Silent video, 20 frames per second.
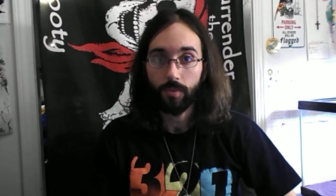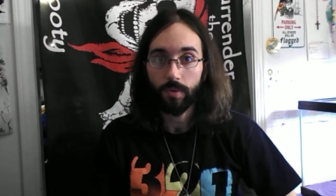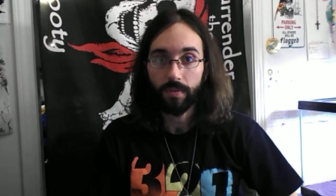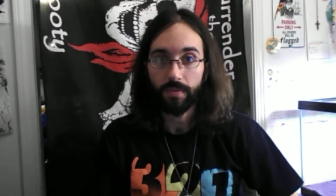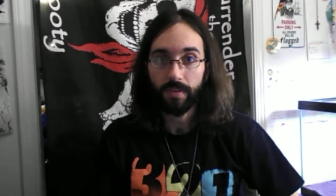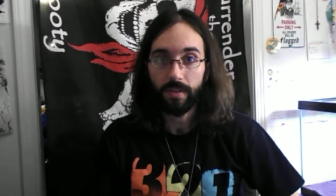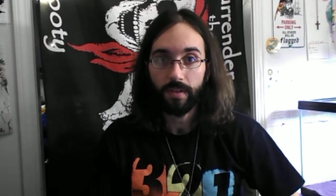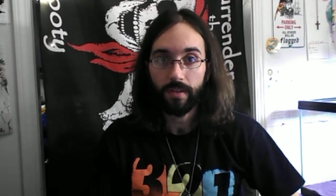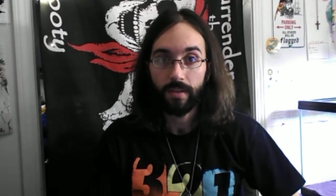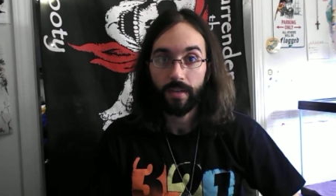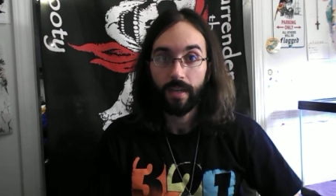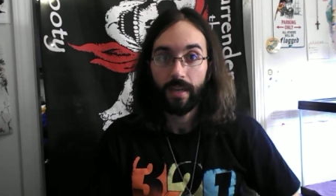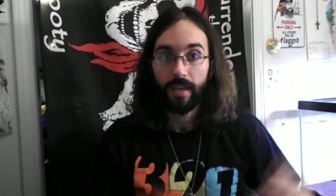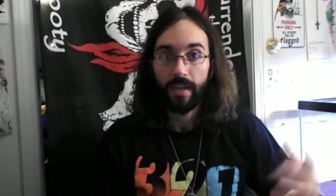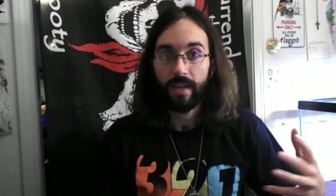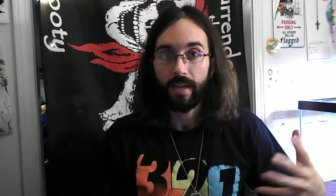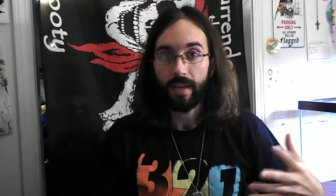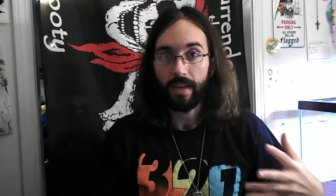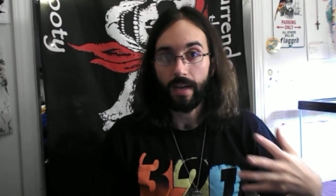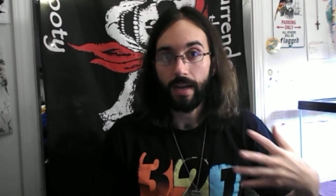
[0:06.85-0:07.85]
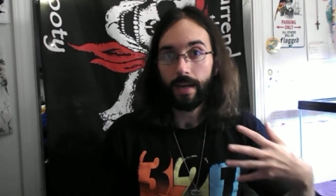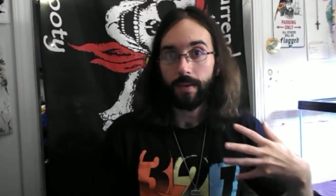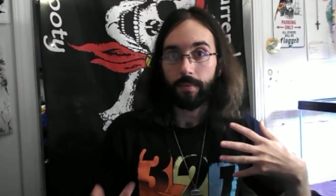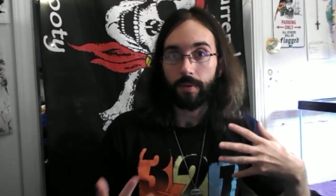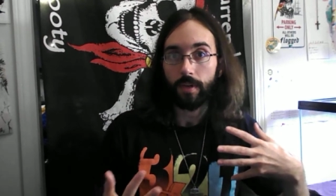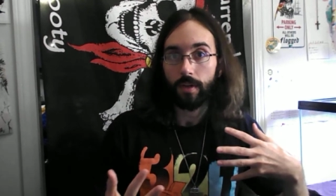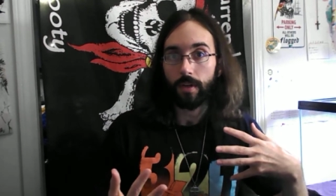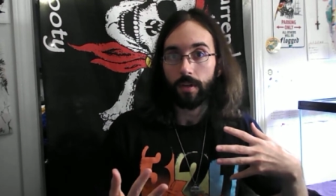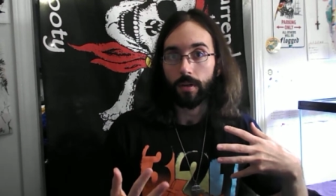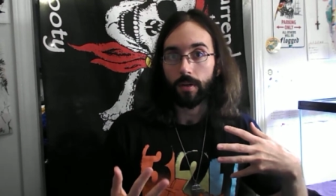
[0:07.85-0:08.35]
Wolfie, and I am
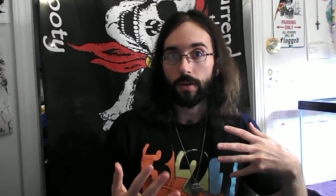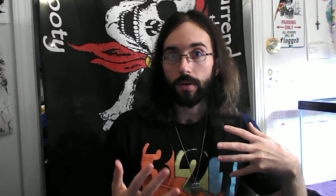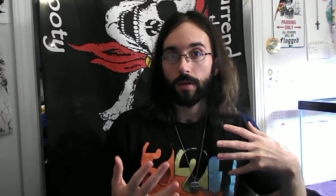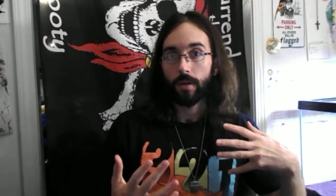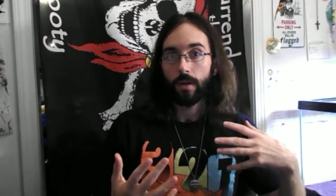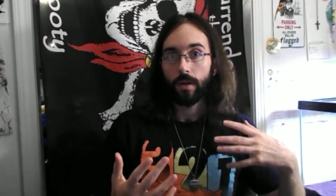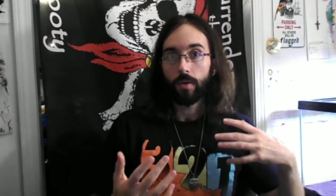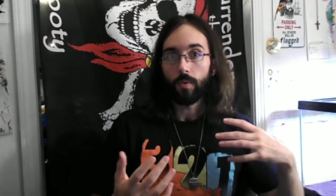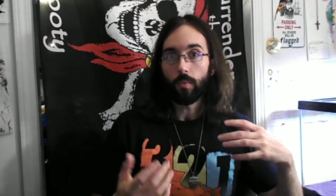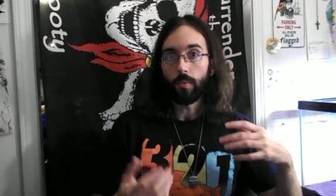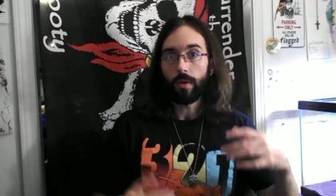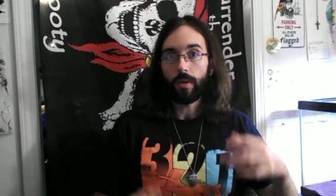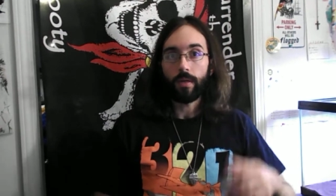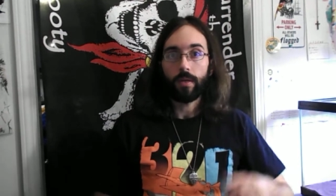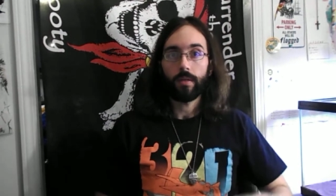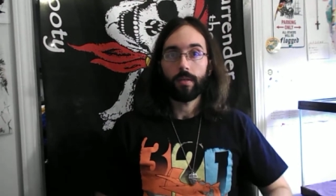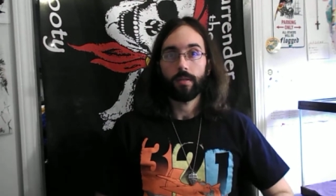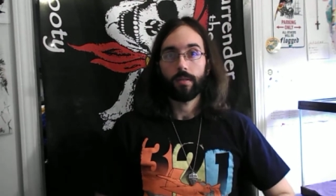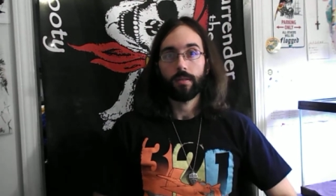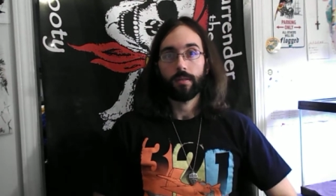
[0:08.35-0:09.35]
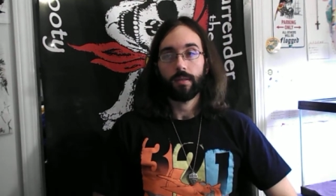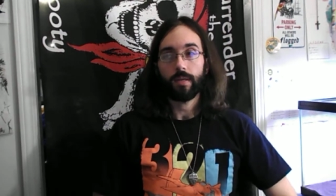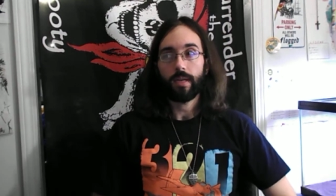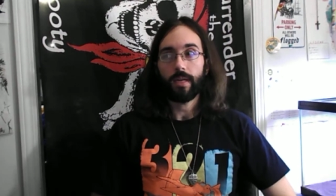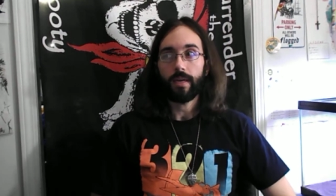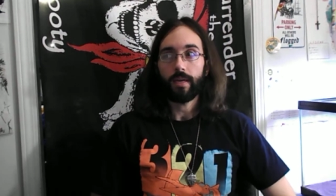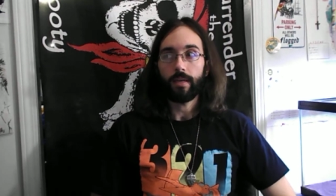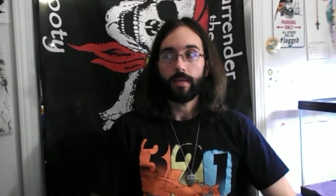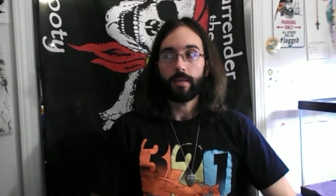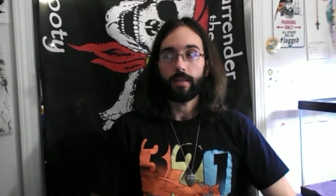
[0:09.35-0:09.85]
here with,
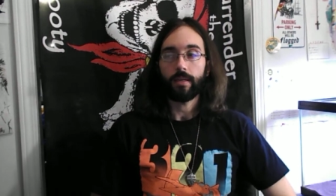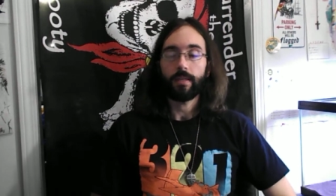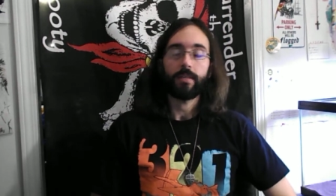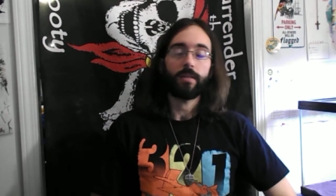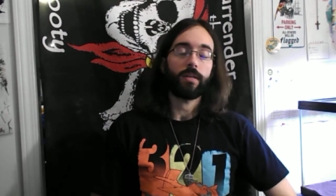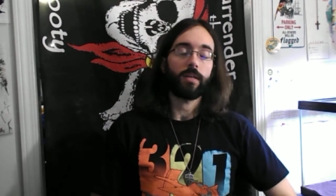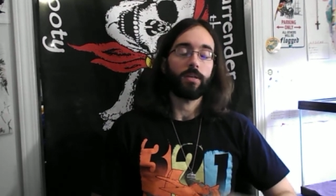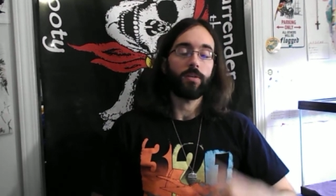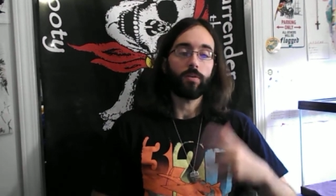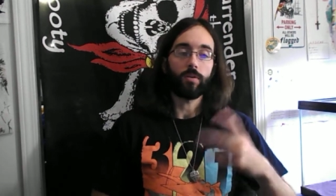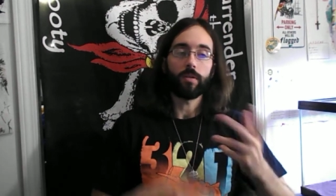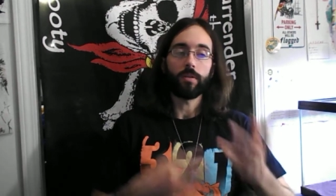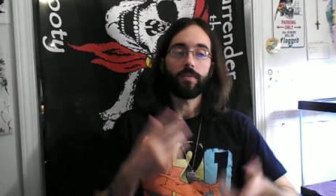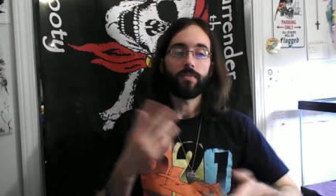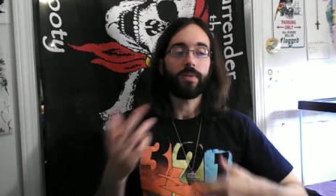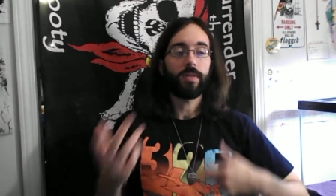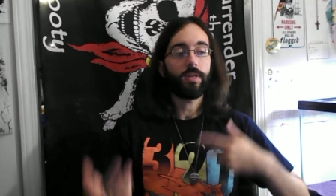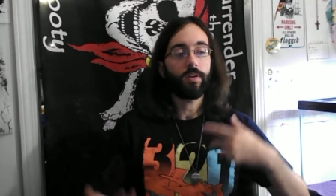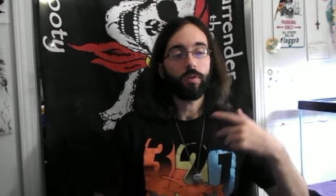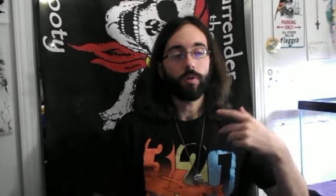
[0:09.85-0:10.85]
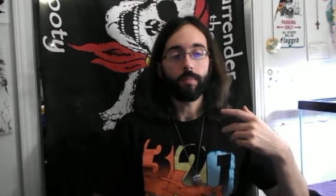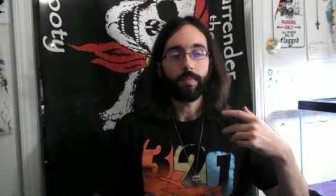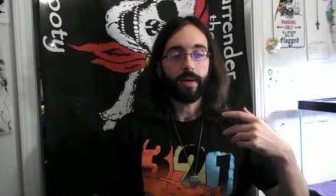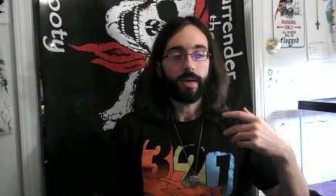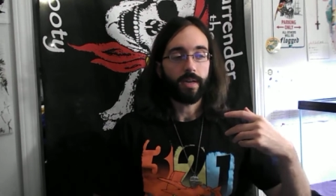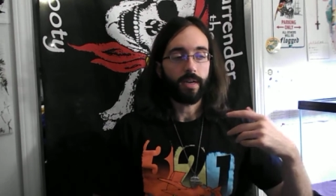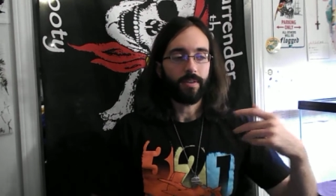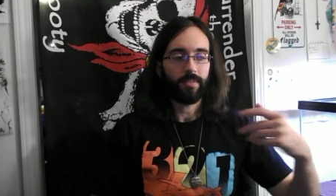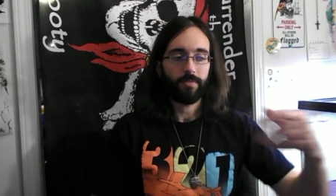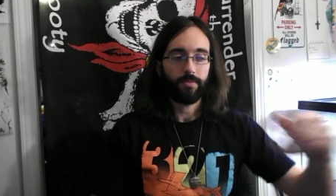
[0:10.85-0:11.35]
like, I thought I'd do another video
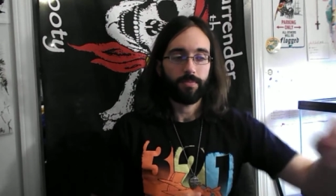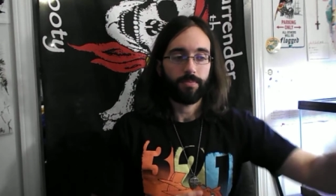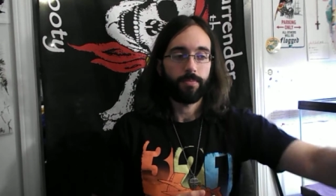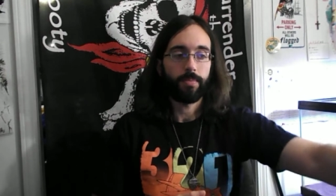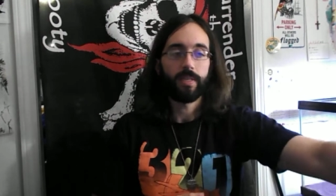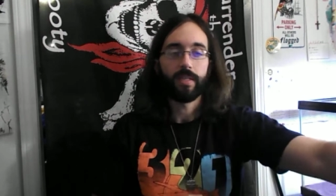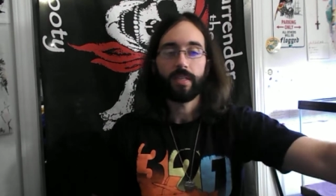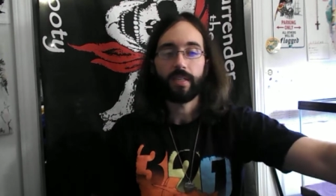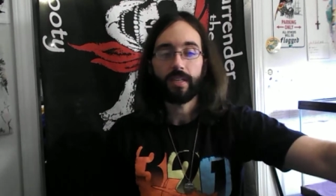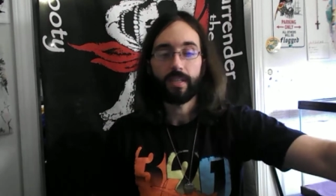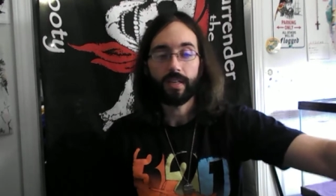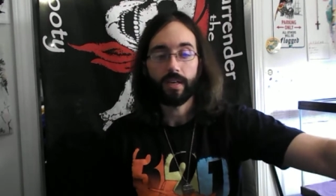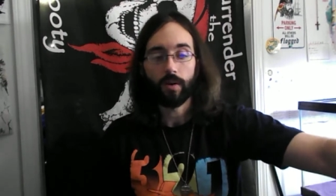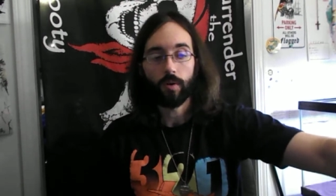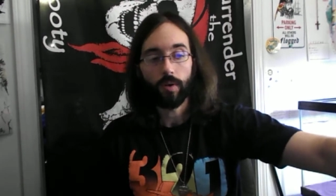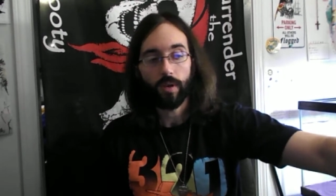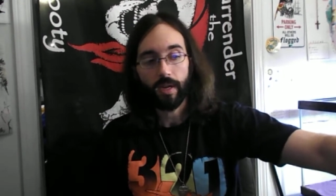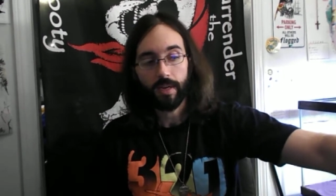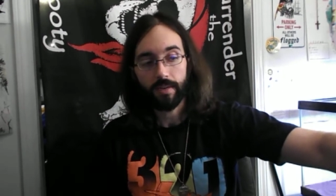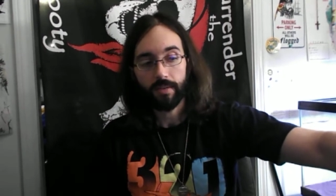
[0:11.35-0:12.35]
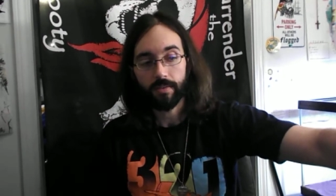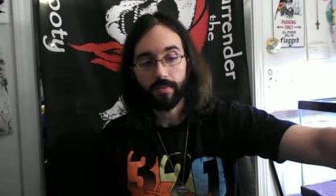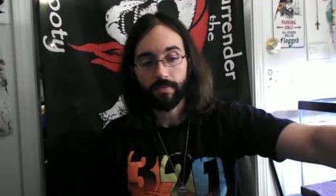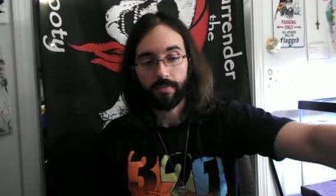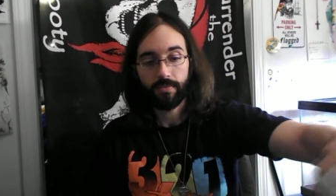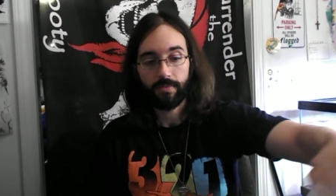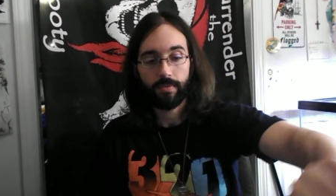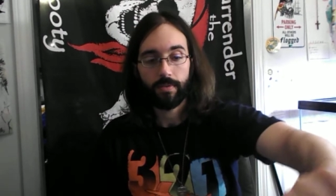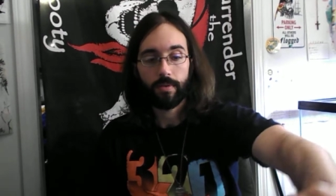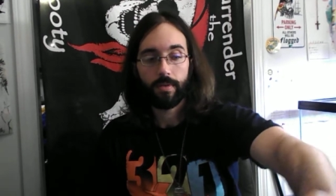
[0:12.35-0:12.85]
about, I've been getting a whole lot
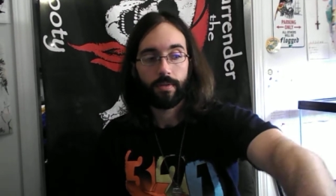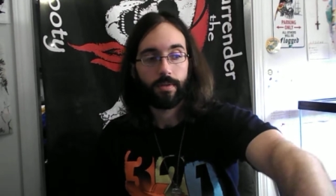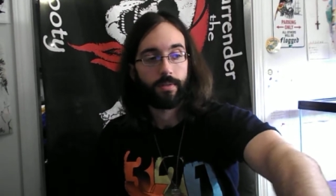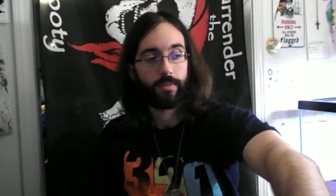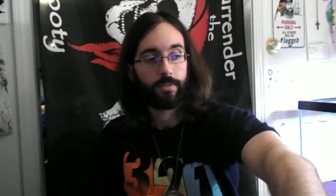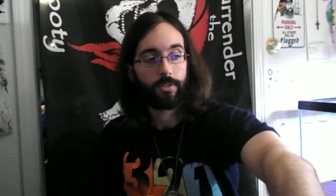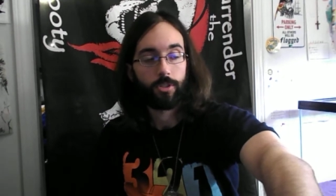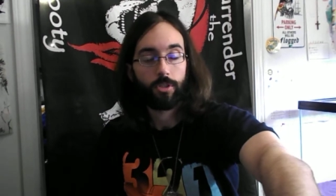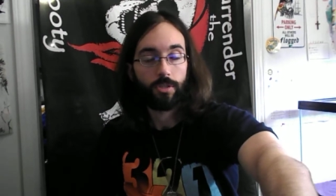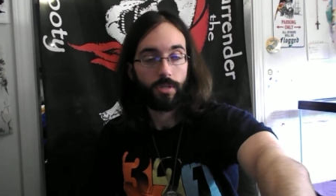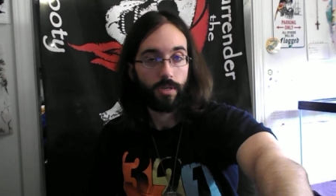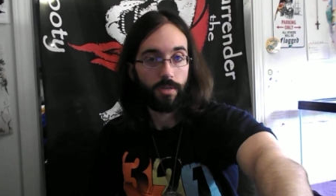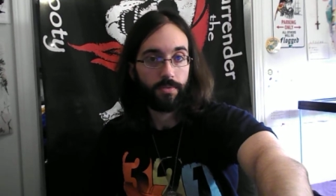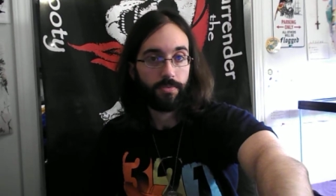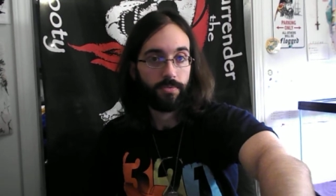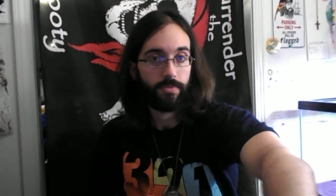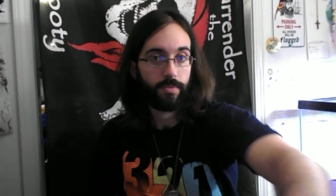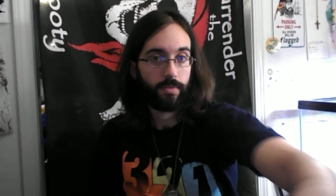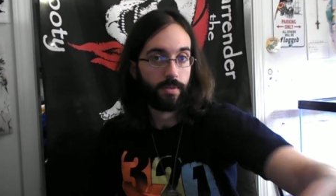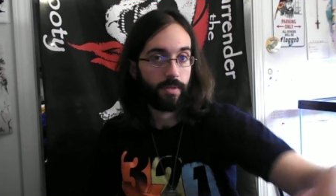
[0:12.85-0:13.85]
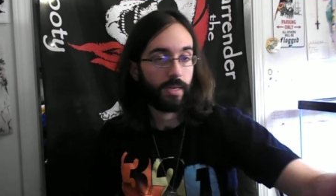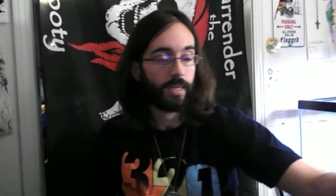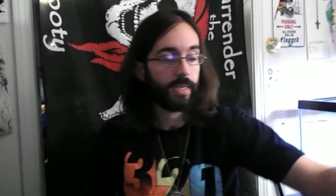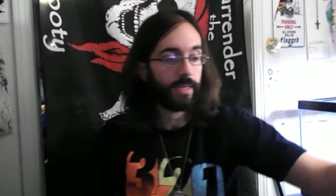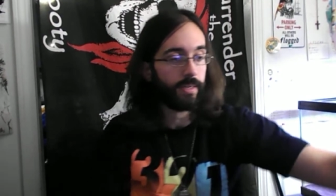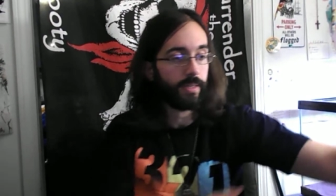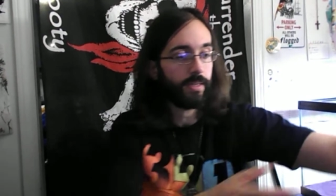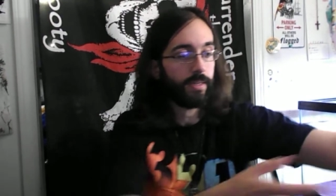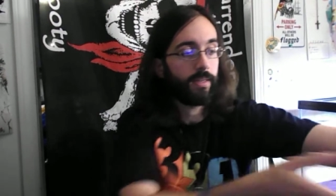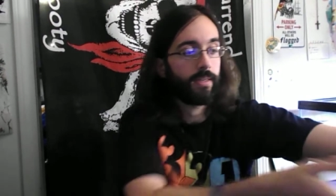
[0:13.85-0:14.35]
of stuff
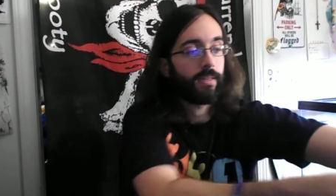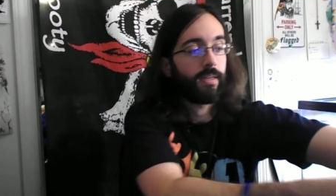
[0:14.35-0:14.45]
lately,